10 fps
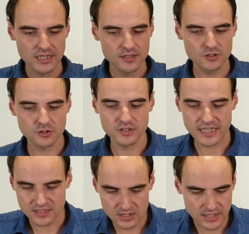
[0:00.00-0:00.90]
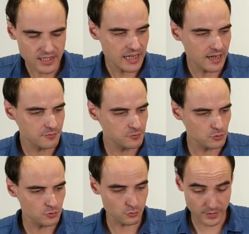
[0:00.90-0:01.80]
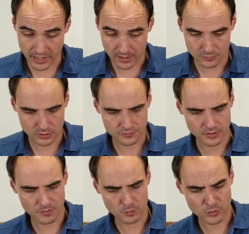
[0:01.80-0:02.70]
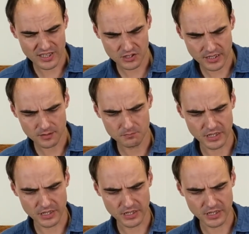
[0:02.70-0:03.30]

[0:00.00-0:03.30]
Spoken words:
so they still have to recover from the pressing,